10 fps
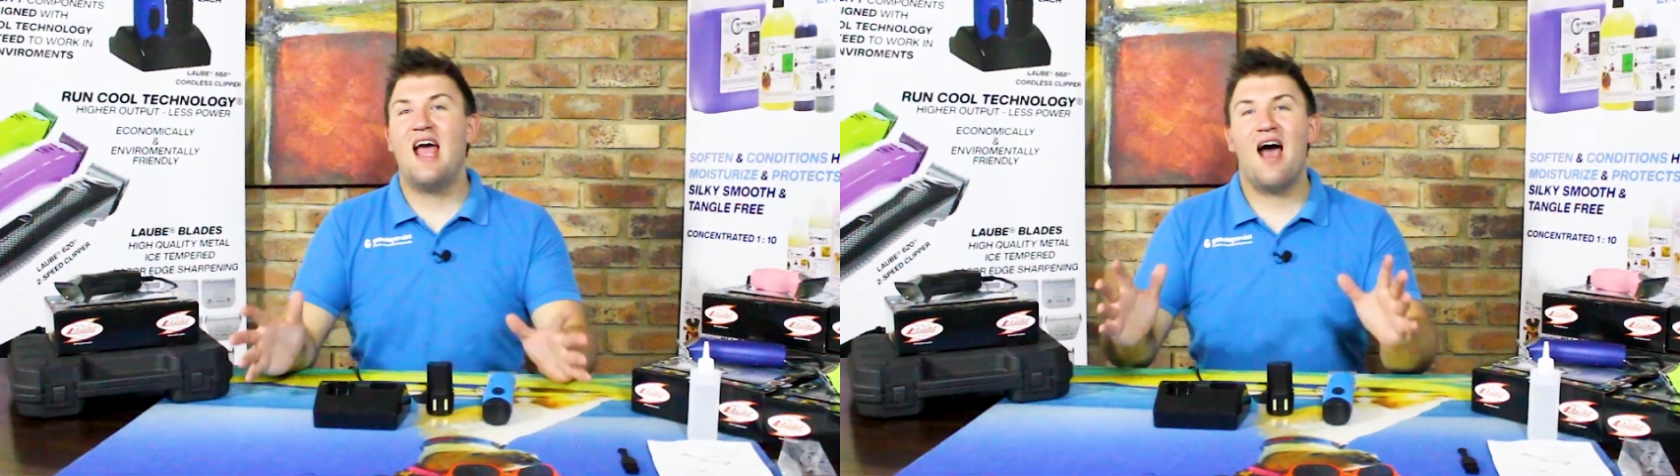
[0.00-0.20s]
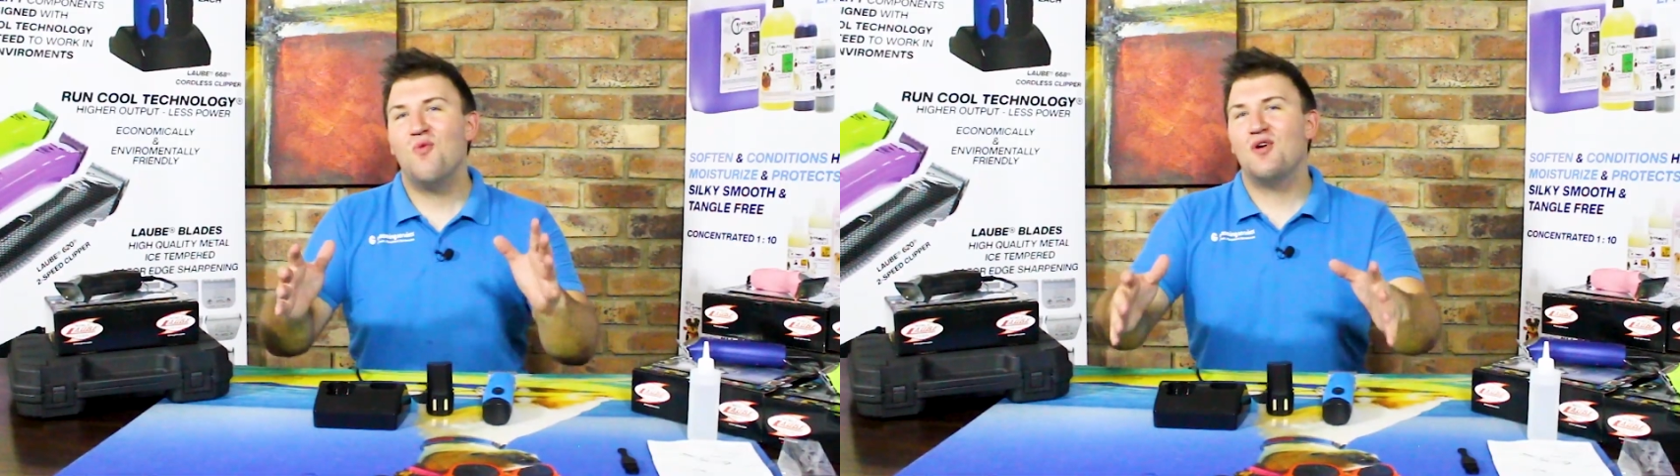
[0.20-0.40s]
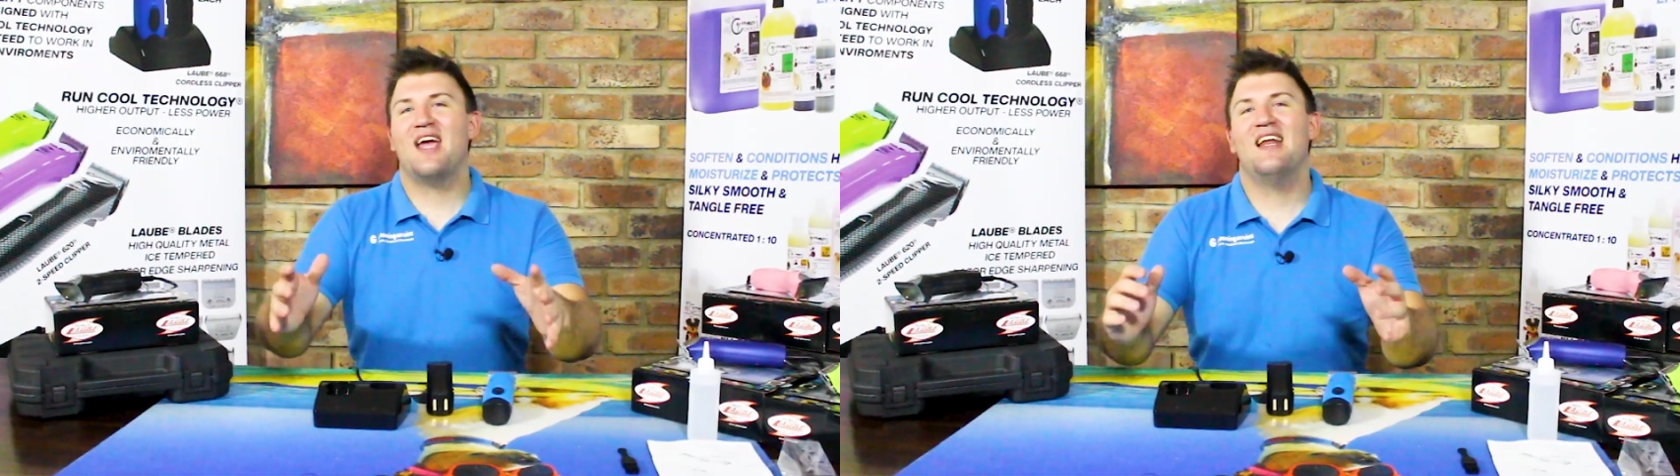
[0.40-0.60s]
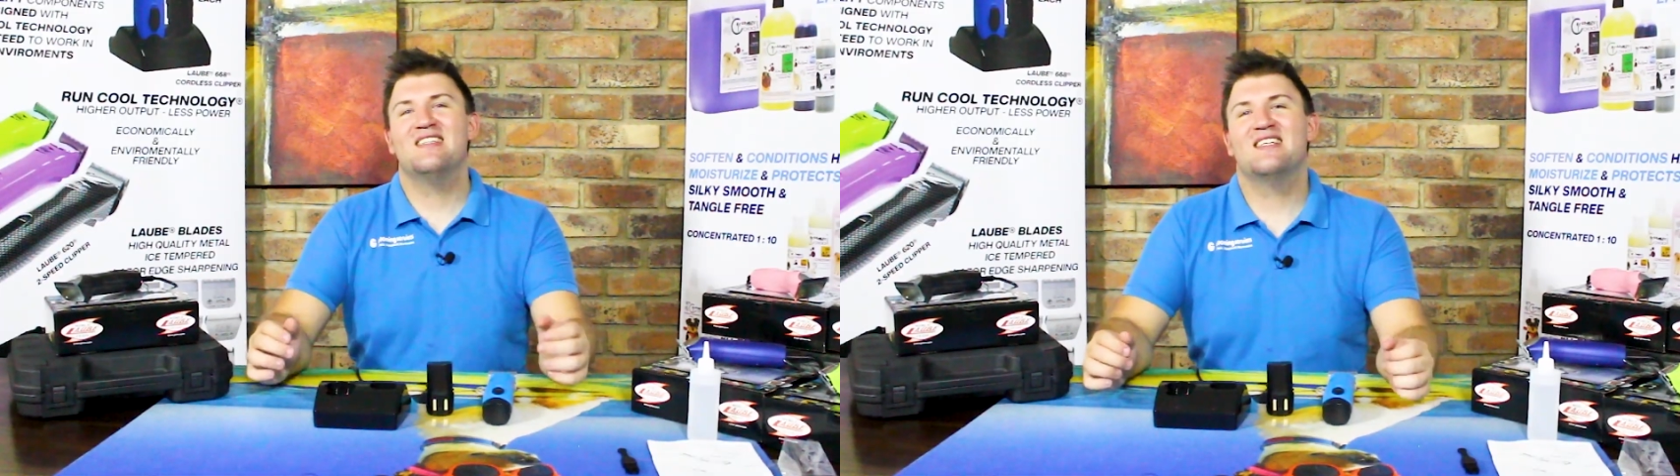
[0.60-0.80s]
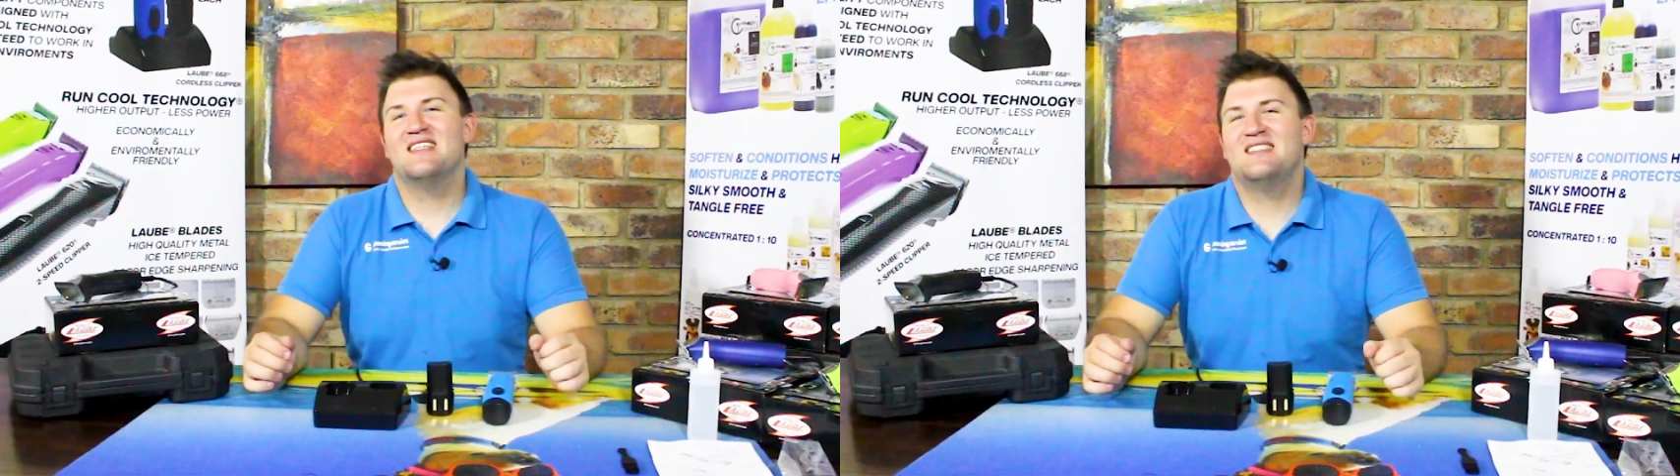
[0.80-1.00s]
Now we're
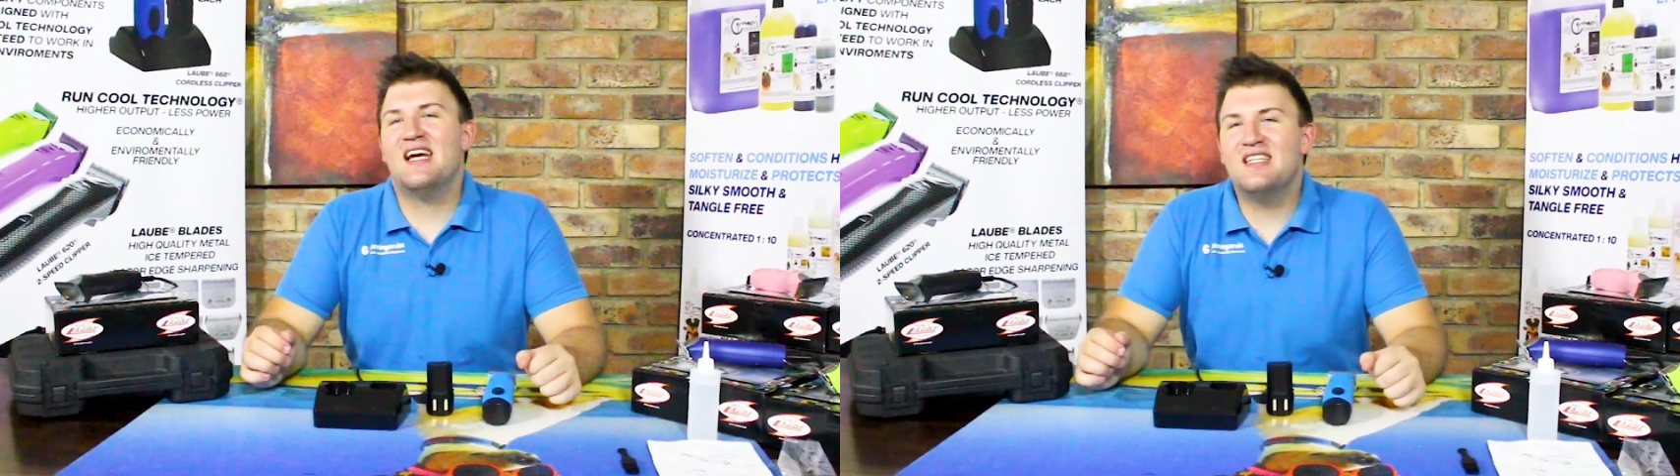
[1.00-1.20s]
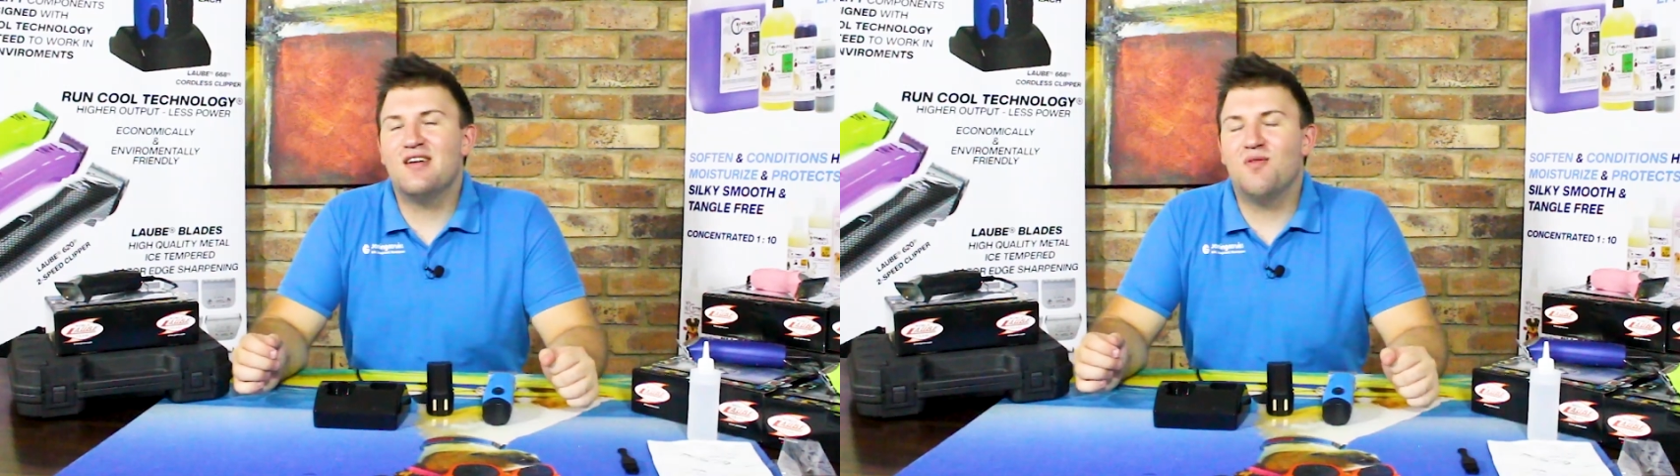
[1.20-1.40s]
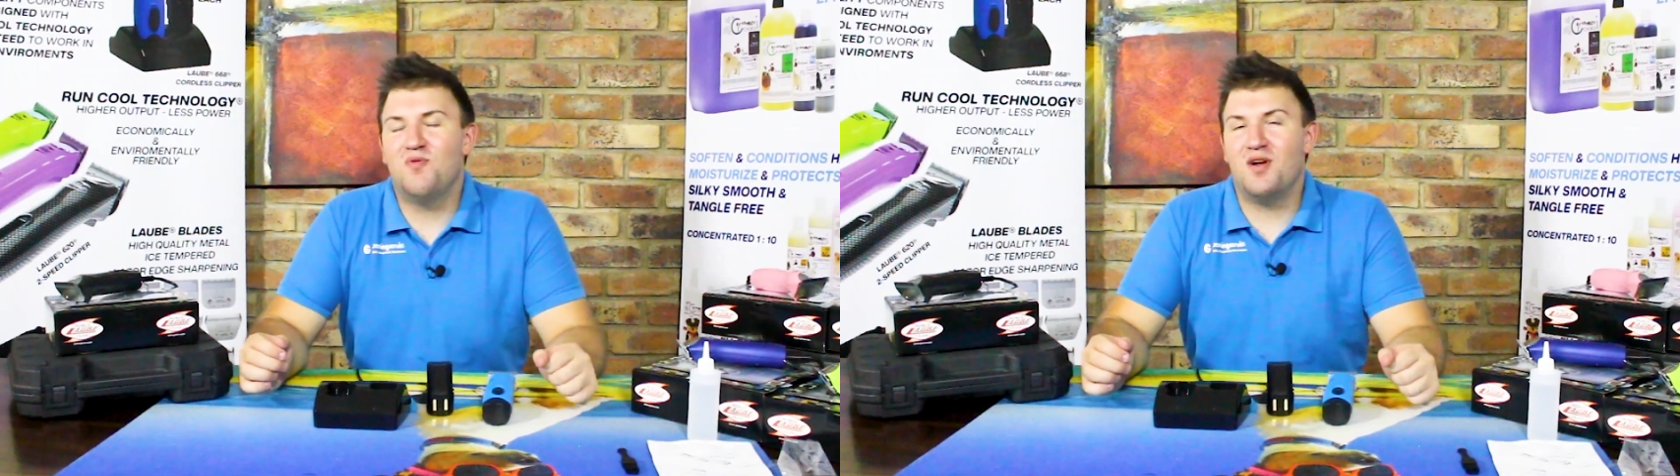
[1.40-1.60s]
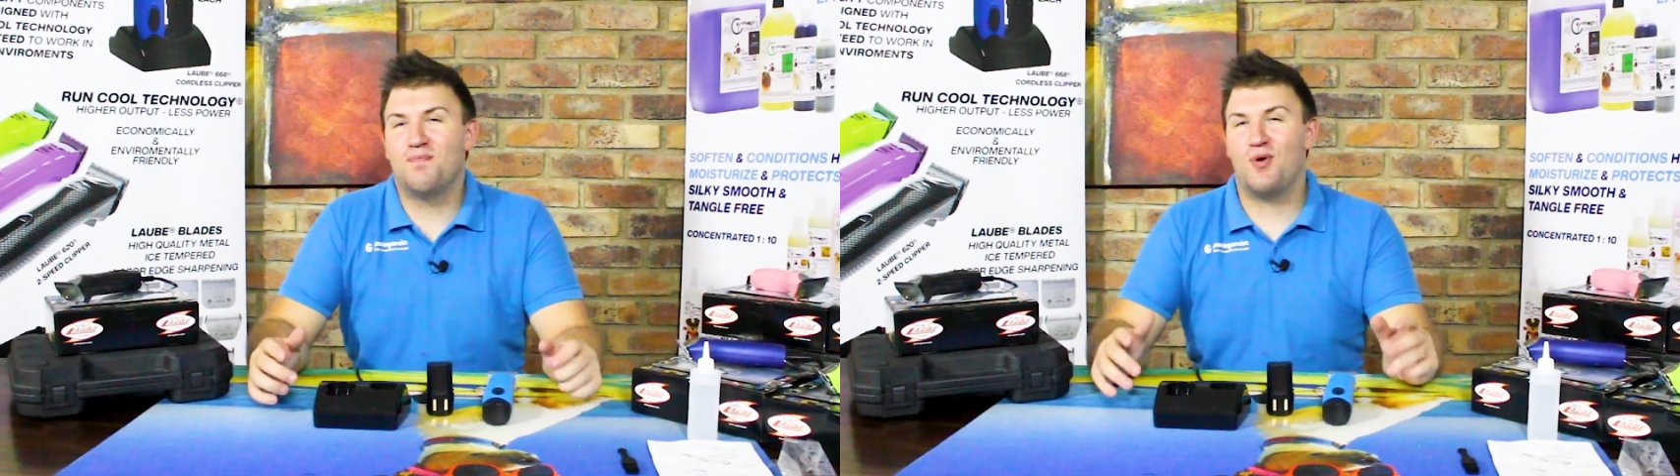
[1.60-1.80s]
getting to the technical fun